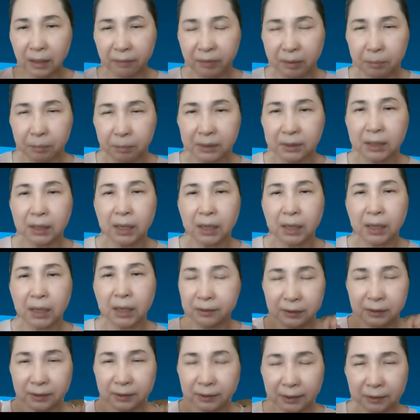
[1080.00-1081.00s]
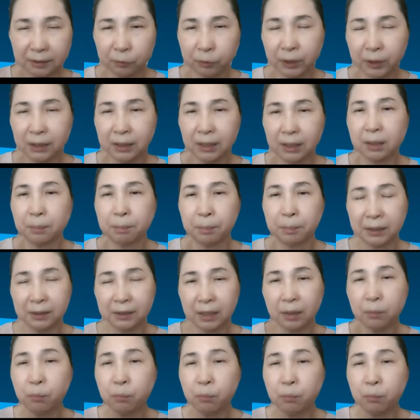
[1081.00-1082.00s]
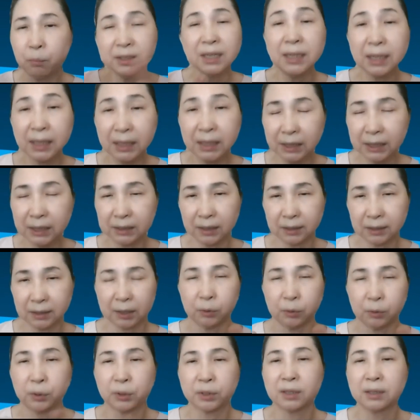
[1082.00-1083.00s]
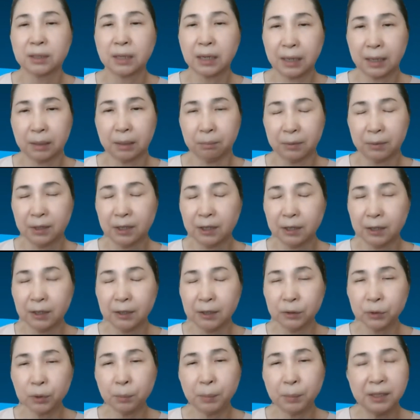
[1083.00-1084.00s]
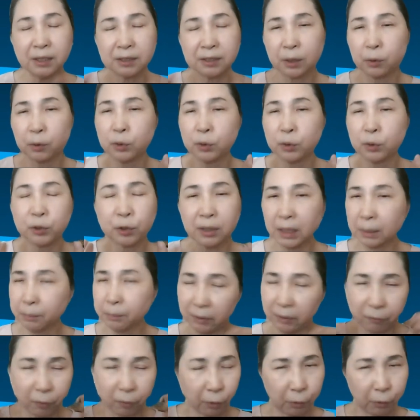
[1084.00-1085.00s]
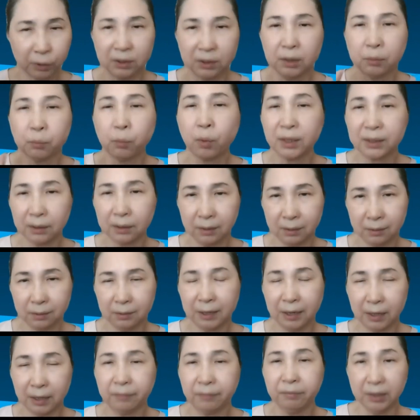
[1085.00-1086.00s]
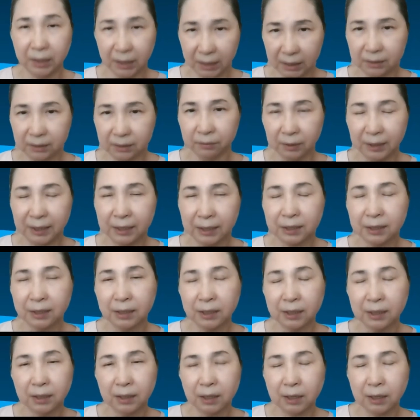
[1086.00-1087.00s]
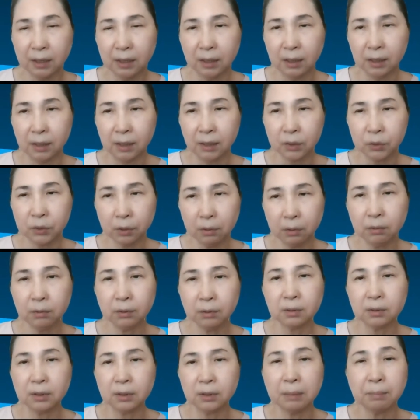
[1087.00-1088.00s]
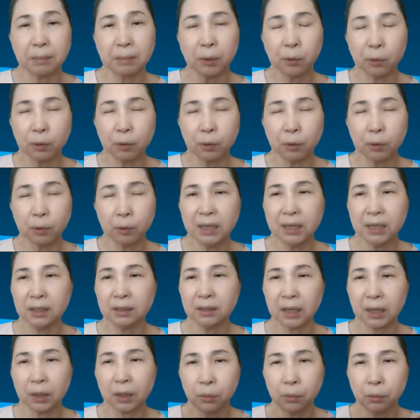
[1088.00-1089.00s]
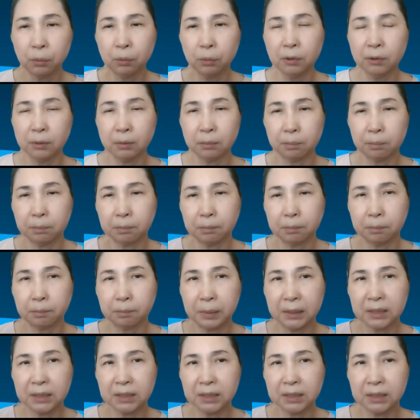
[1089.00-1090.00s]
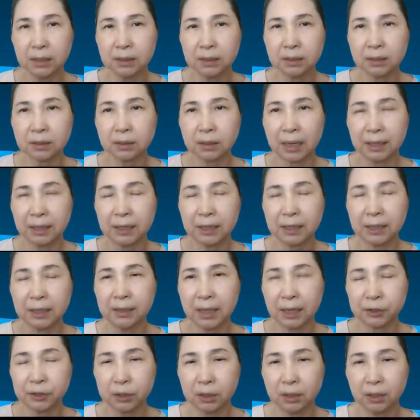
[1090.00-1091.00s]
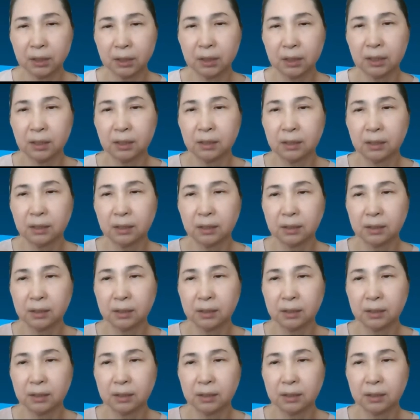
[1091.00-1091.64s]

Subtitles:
government grant training, but then 1 year later, the solution come. So when the solution comes, they've forgotten what they have learned, right? So in my opinion, a good business architecture,